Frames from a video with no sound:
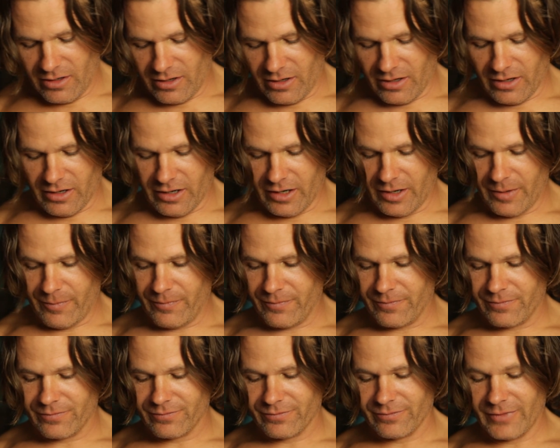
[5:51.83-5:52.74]

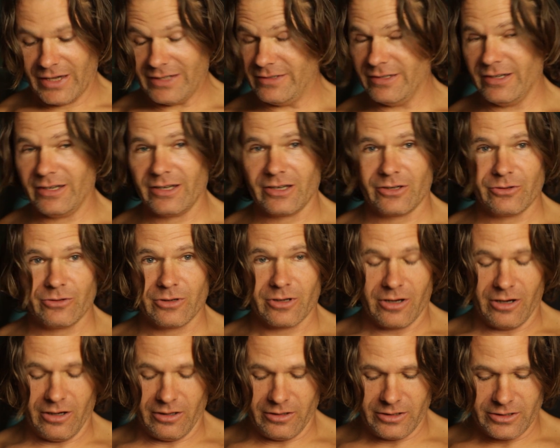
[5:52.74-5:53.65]
I didn't go to
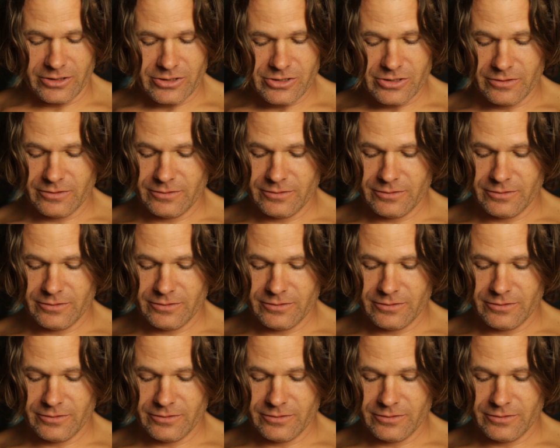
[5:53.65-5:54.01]
college.